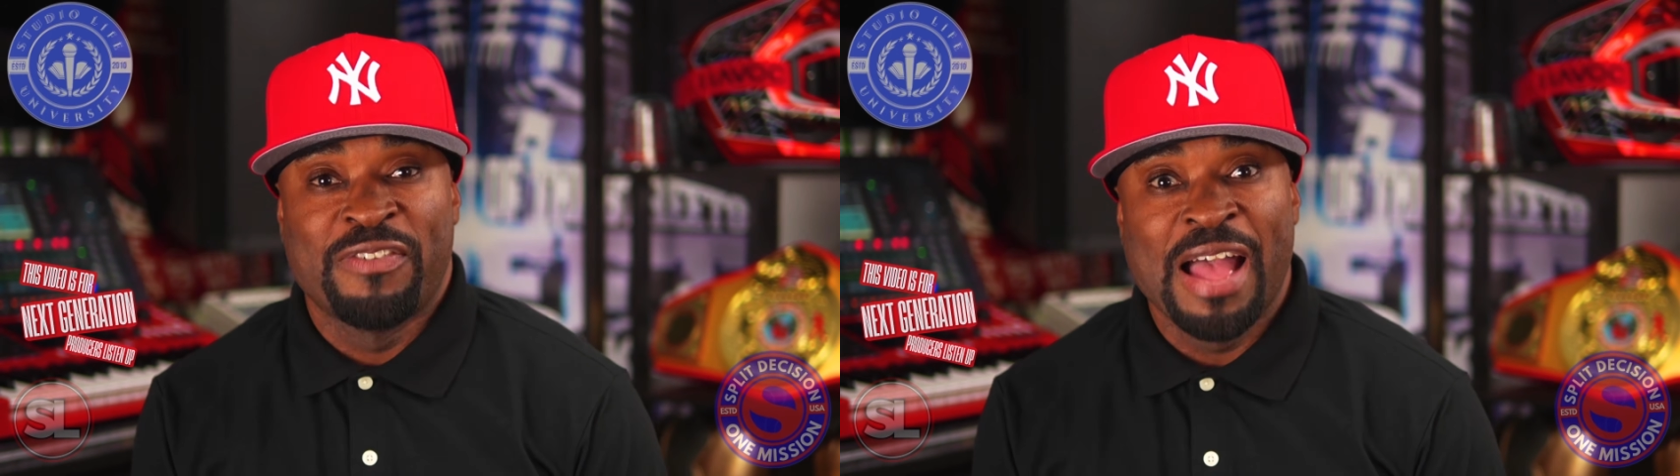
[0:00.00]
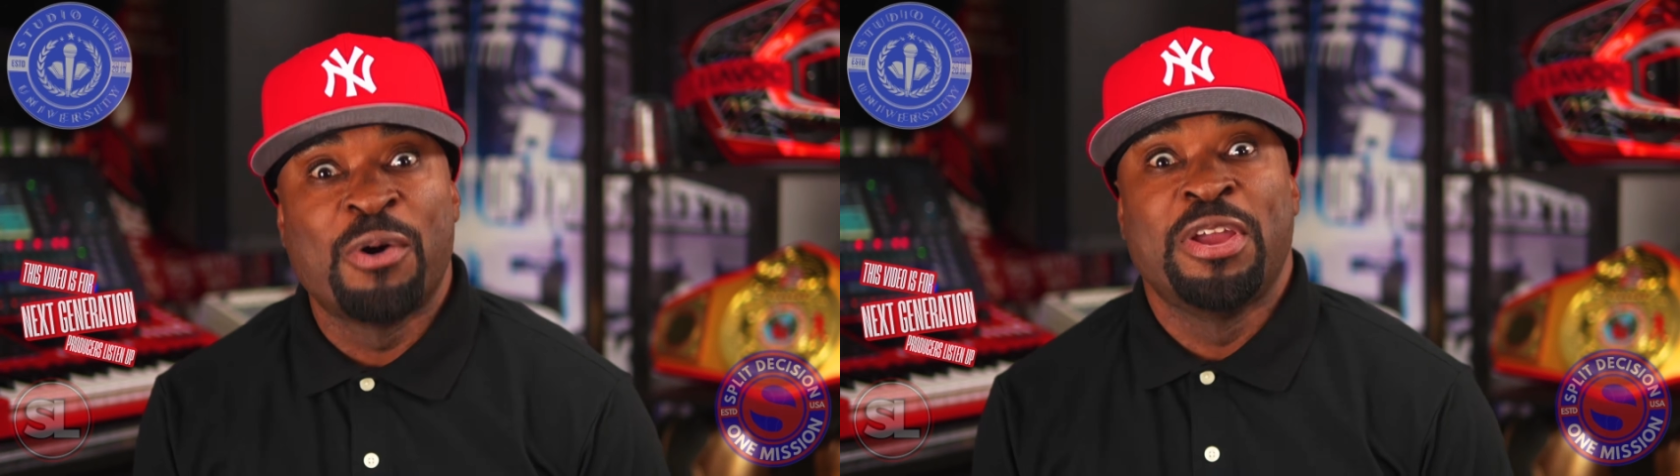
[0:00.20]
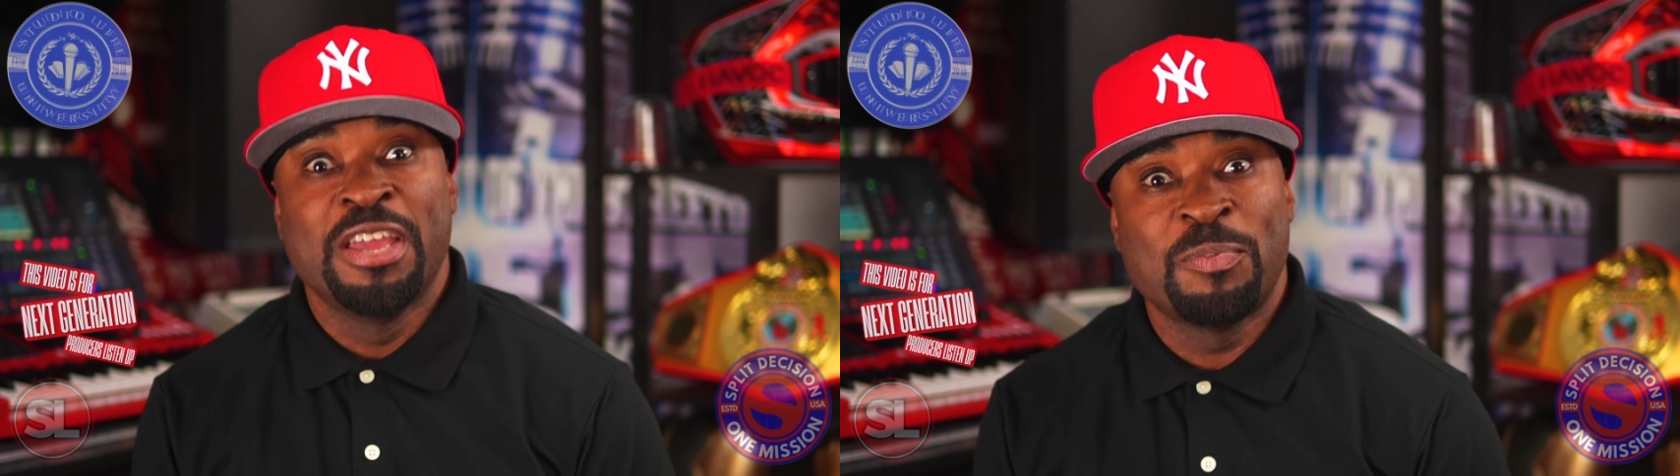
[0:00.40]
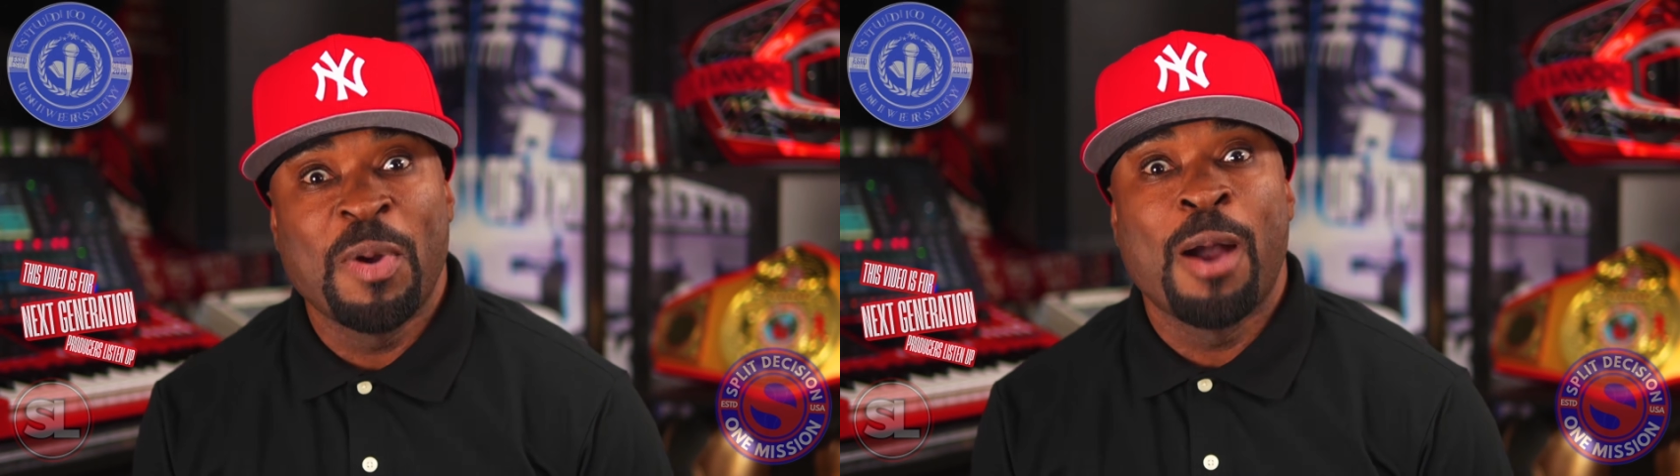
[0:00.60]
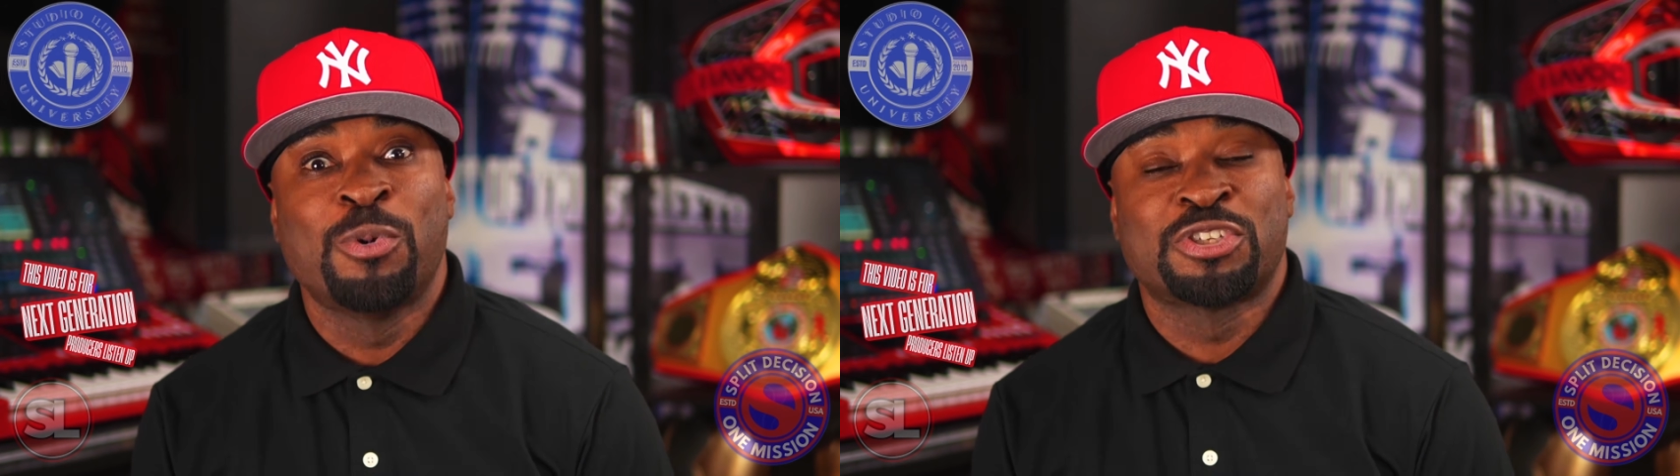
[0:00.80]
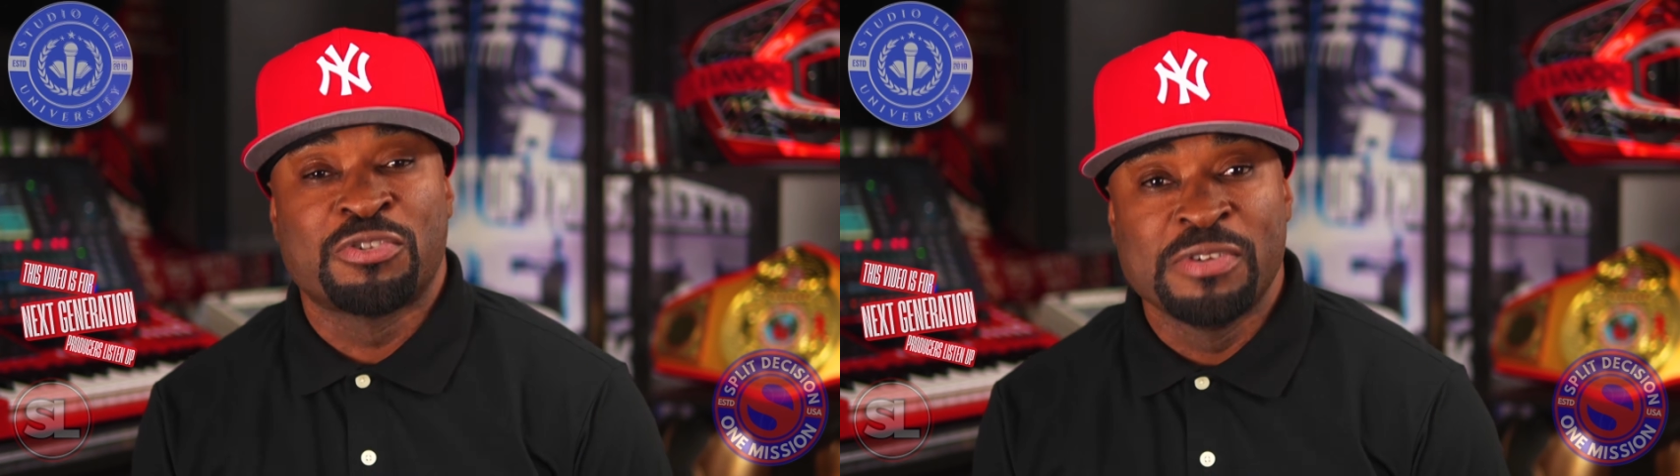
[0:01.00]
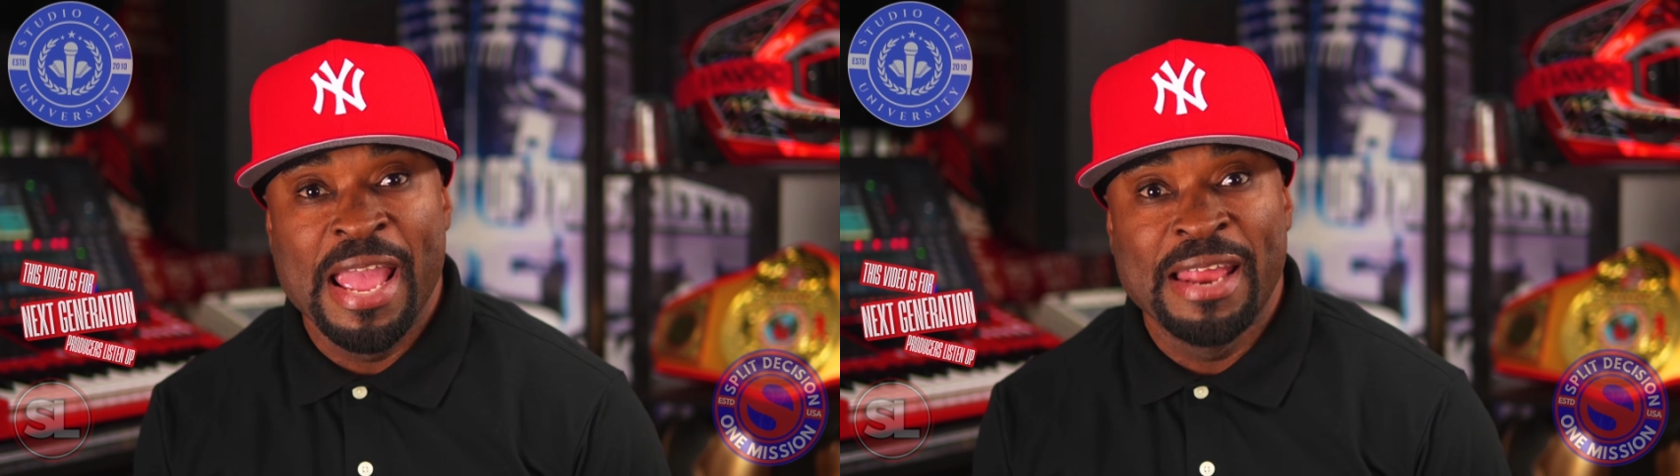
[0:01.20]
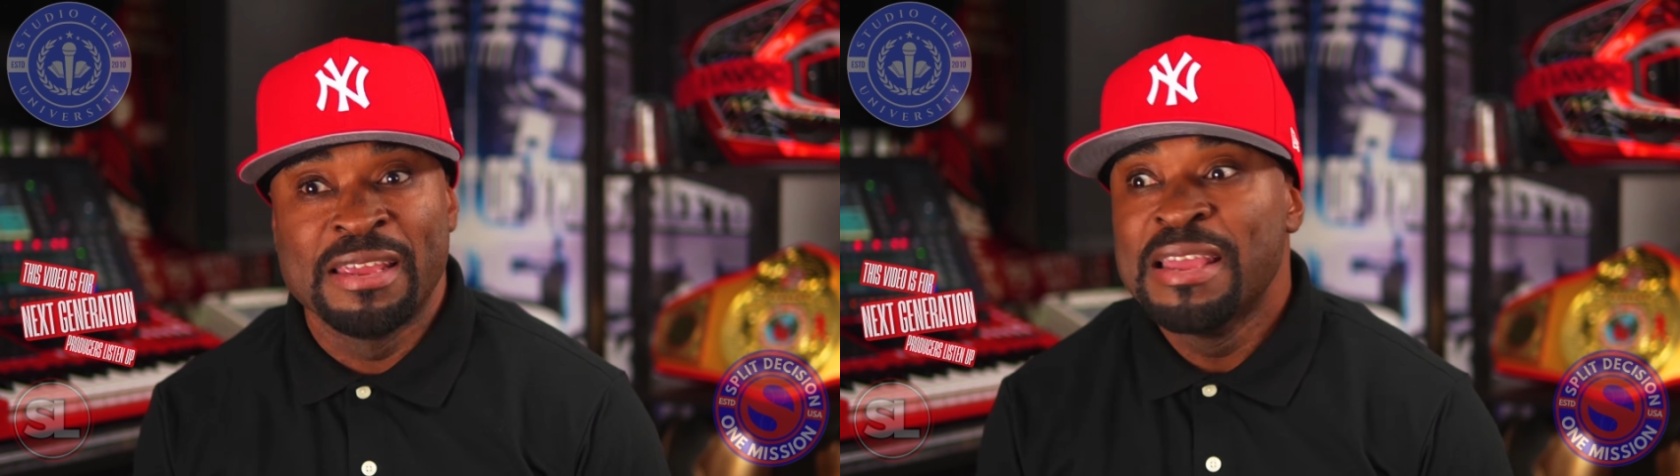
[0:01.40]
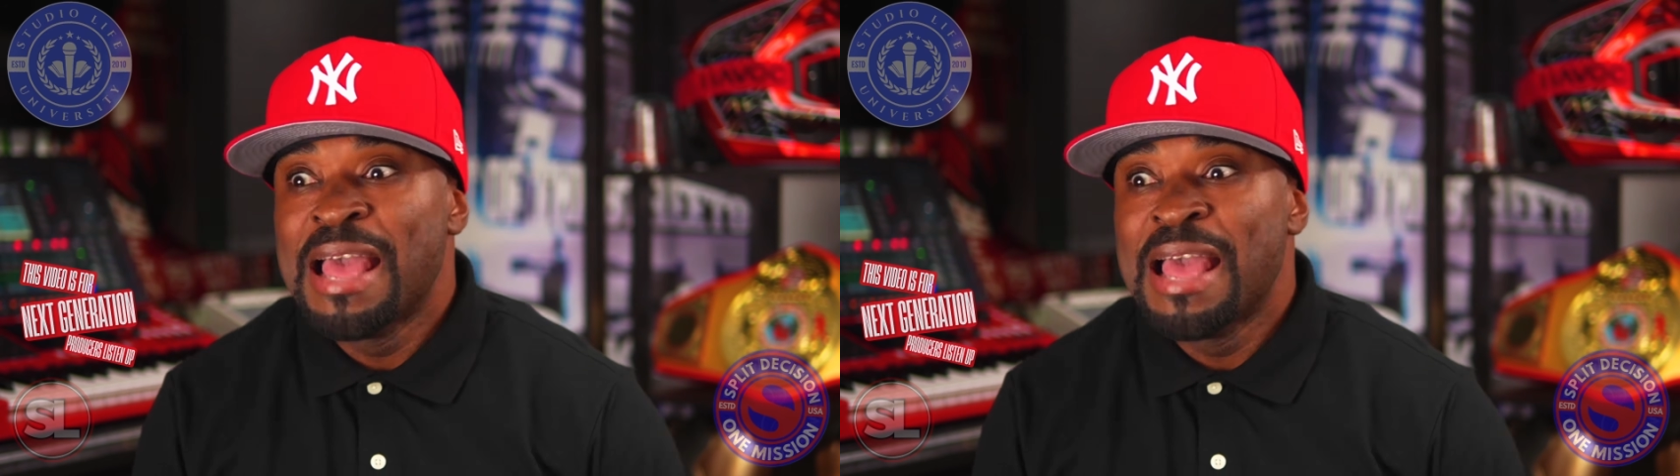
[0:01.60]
how hip hop was created,